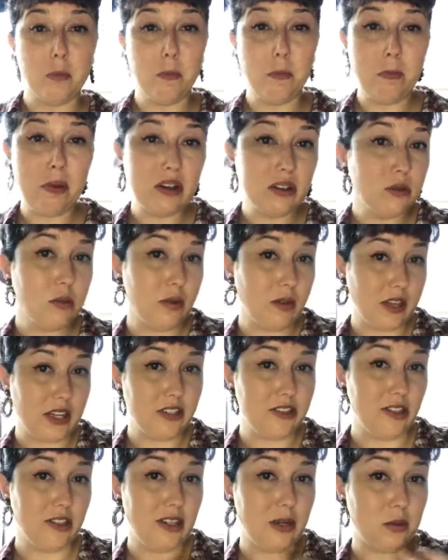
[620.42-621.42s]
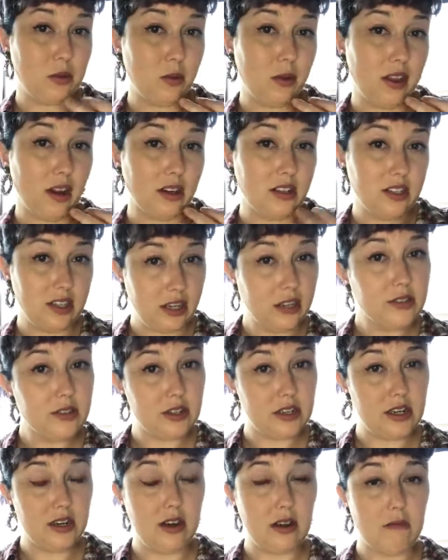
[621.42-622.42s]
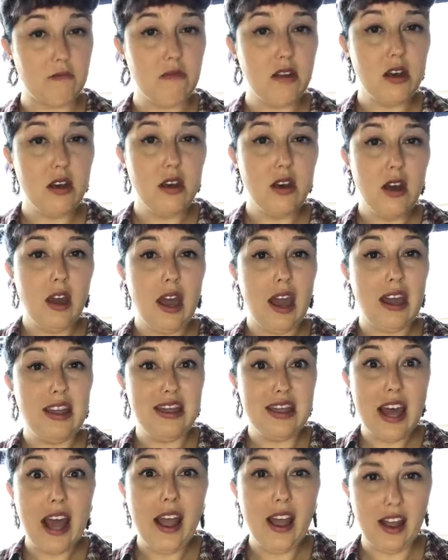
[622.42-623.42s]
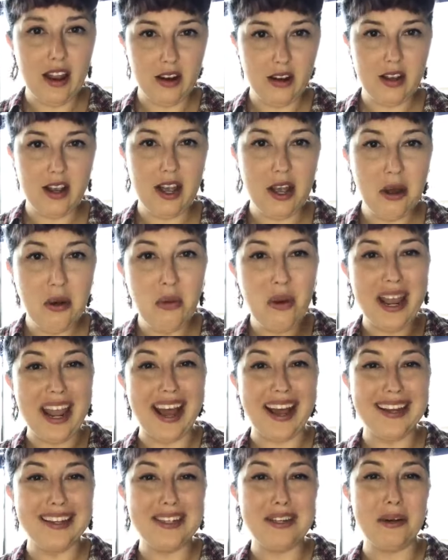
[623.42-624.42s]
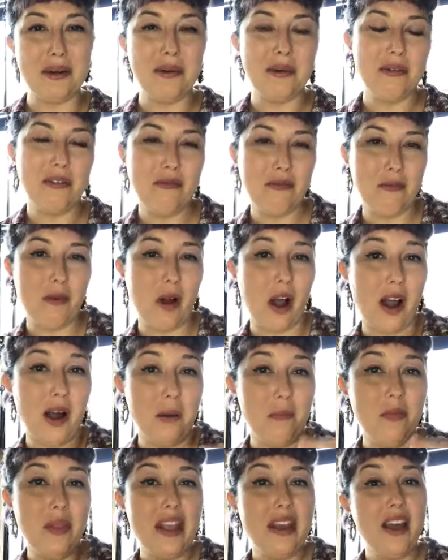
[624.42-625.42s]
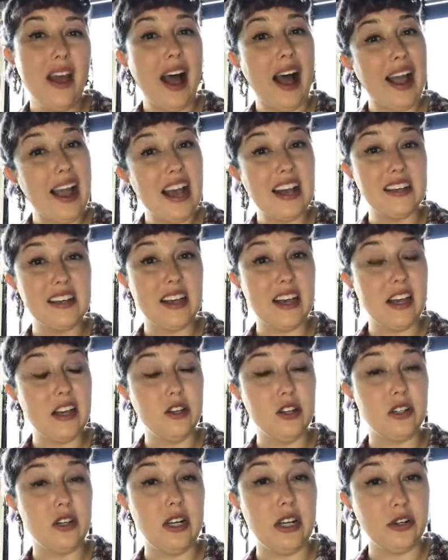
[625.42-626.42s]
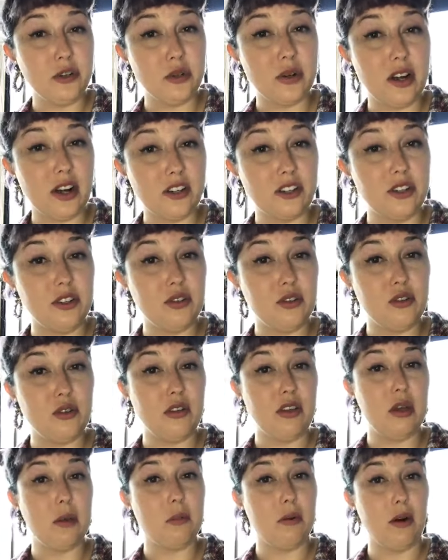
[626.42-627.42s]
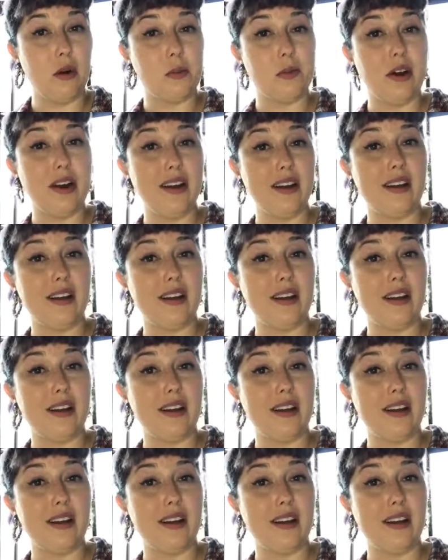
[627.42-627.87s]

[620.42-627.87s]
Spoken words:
build relationships with our sales team, and then we had to I had to get introductions to the appropriate